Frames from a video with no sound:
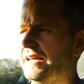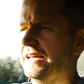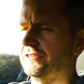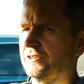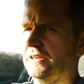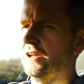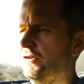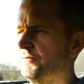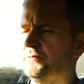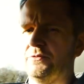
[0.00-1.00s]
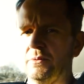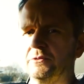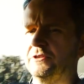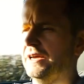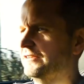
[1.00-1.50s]
It's a lot of
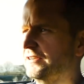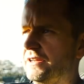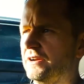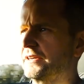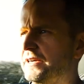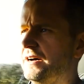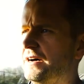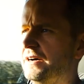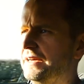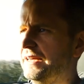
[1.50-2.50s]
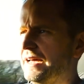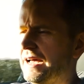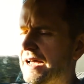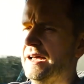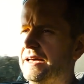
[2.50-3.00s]
performance. It's a lot of car. It
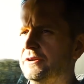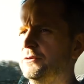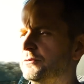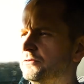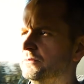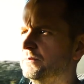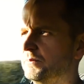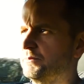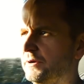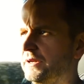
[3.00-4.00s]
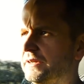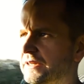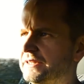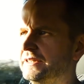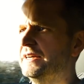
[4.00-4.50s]
handles
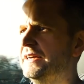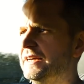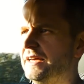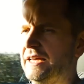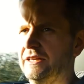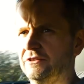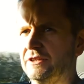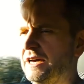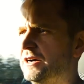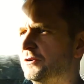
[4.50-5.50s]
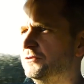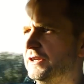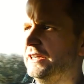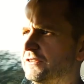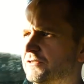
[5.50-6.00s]
brilliantly. It goes,
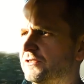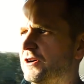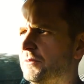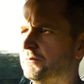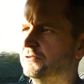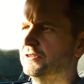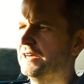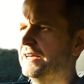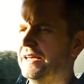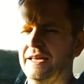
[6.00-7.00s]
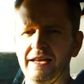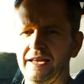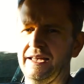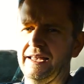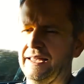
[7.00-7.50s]
it stops.
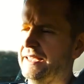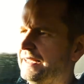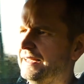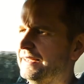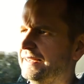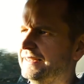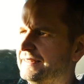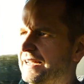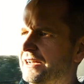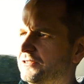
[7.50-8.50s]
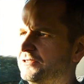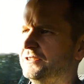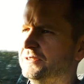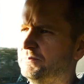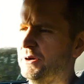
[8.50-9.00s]
It does
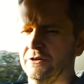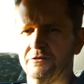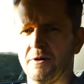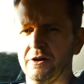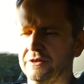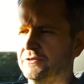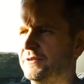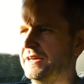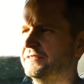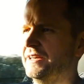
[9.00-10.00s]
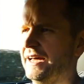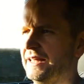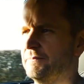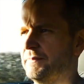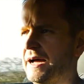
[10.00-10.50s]
put a smile on your face, and
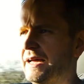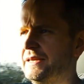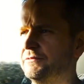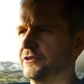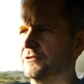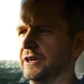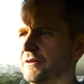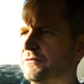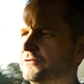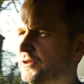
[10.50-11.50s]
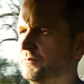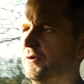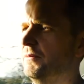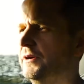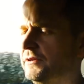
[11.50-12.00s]
it behaves itself to the
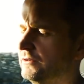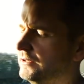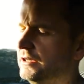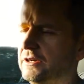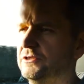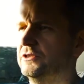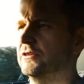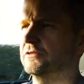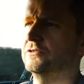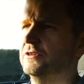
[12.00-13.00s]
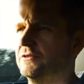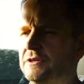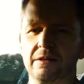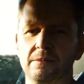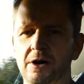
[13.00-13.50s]
point where you could just soak
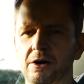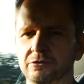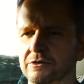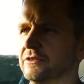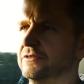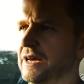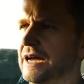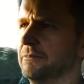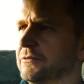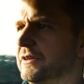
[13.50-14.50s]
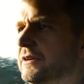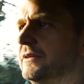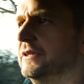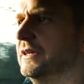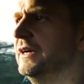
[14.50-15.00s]
up the miles in this. Absolutely.